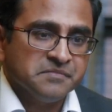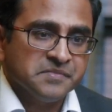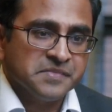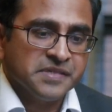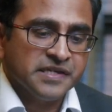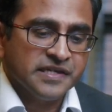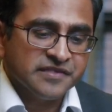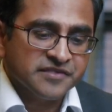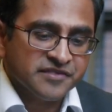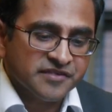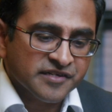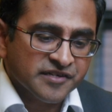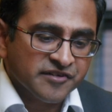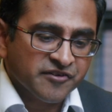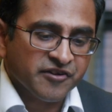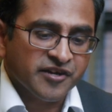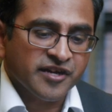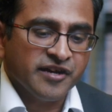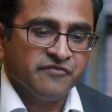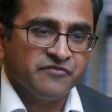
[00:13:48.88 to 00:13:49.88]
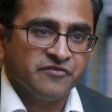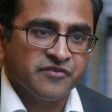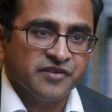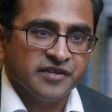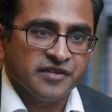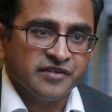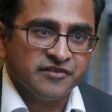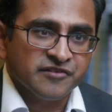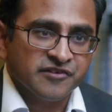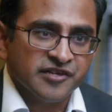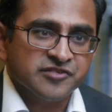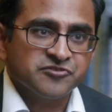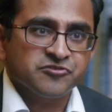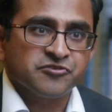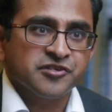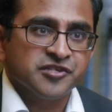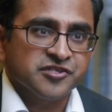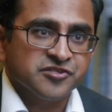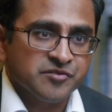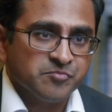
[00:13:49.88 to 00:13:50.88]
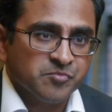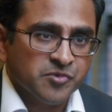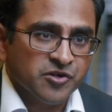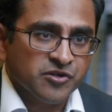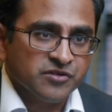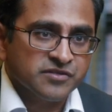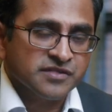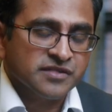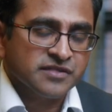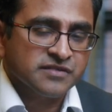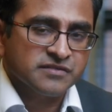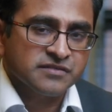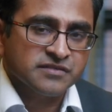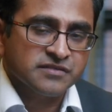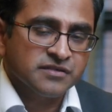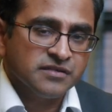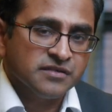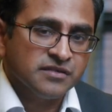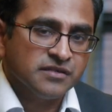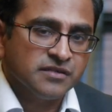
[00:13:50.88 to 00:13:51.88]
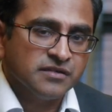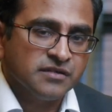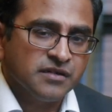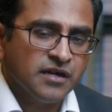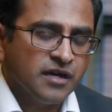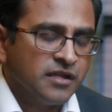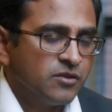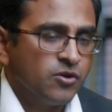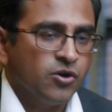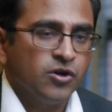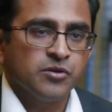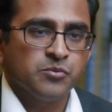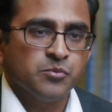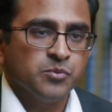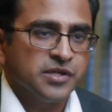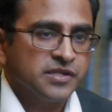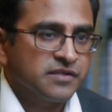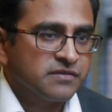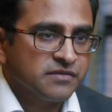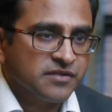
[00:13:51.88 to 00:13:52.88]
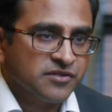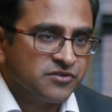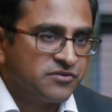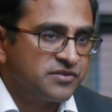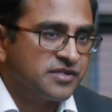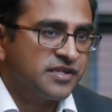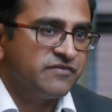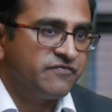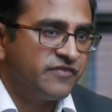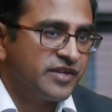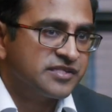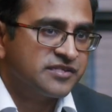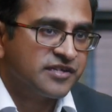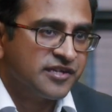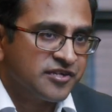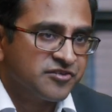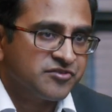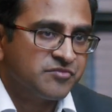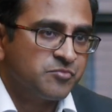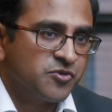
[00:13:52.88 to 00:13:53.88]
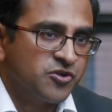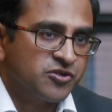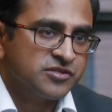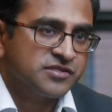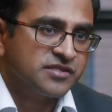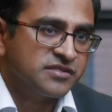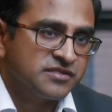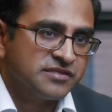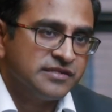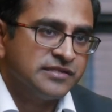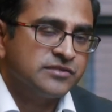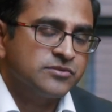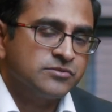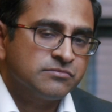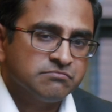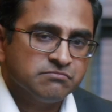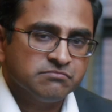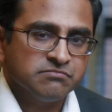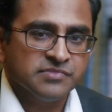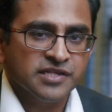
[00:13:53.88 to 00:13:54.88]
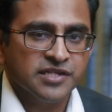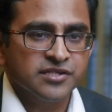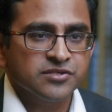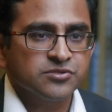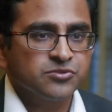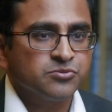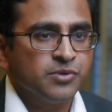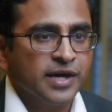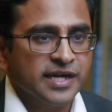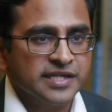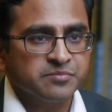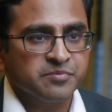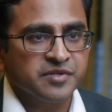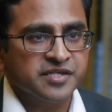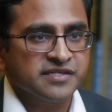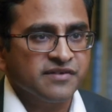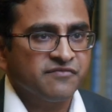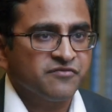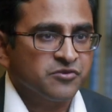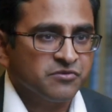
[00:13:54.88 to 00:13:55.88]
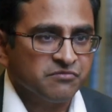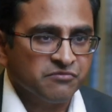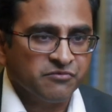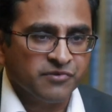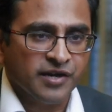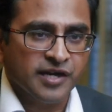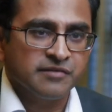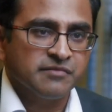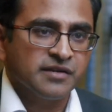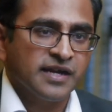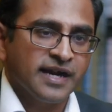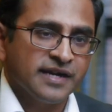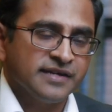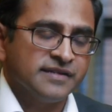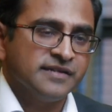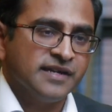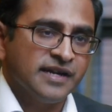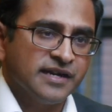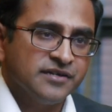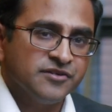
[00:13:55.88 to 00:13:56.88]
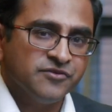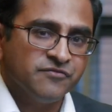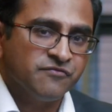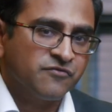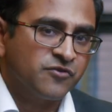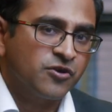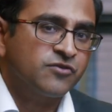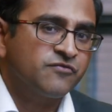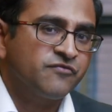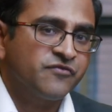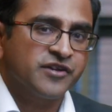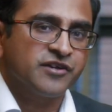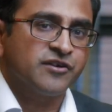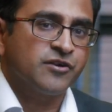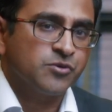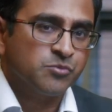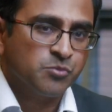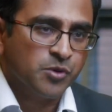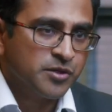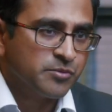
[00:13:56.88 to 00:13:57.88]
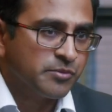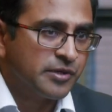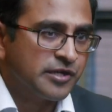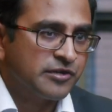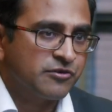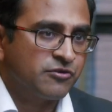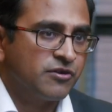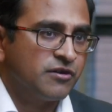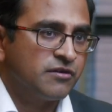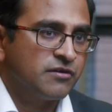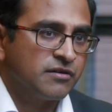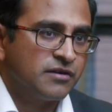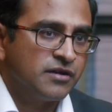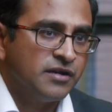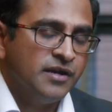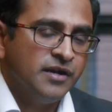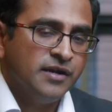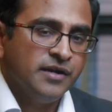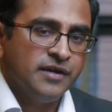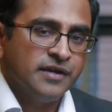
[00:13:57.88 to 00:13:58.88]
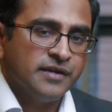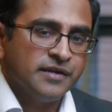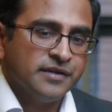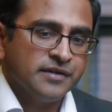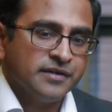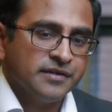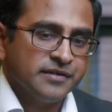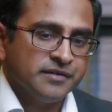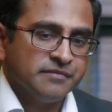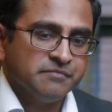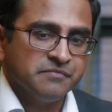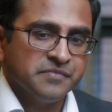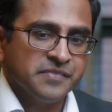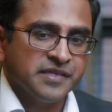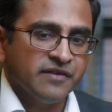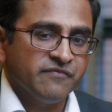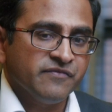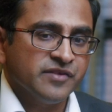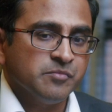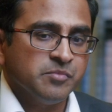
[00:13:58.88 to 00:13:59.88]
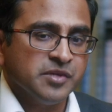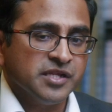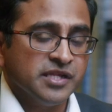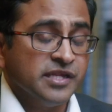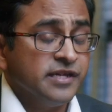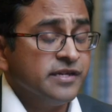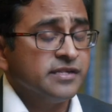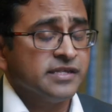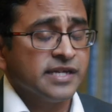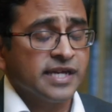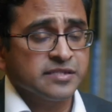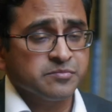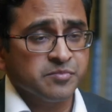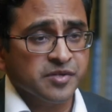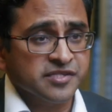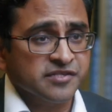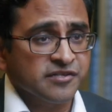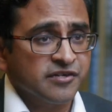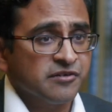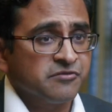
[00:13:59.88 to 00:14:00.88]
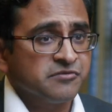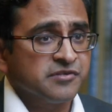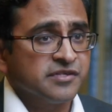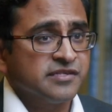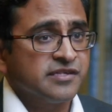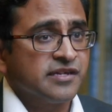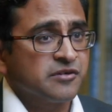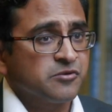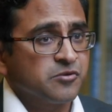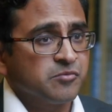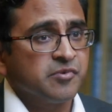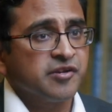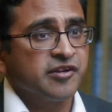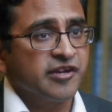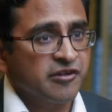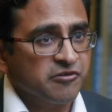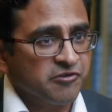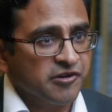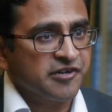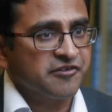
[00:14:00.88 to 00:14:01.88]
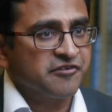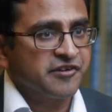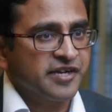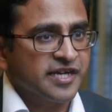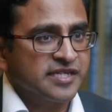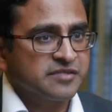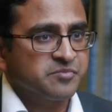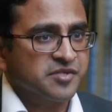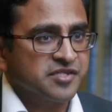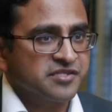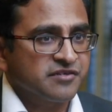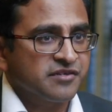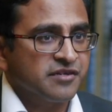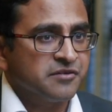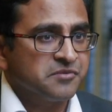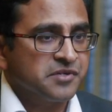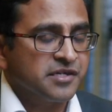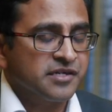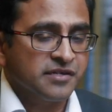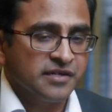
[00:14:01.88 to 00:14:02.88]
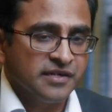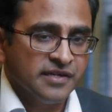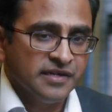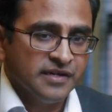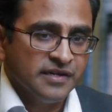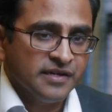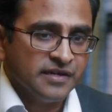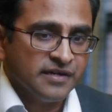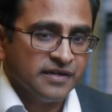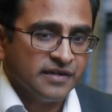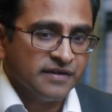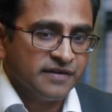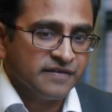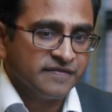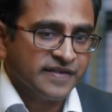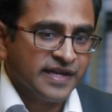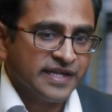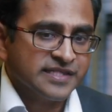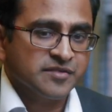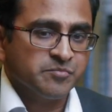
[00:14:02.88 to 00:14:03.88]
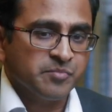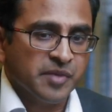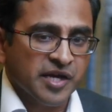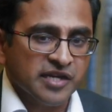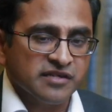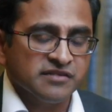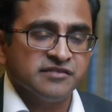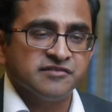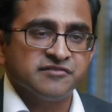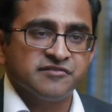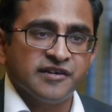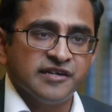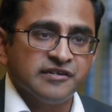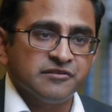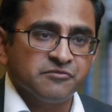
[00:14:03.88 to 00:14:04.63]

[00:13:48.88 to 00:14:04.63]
incident recovery, the restoration process, along with the investigation process? These two aspects have to run hand in hand. You've got to figure out what went wrong. There will be legal aspects around it. There could be regulatory aspects around it. That's a parallel thread to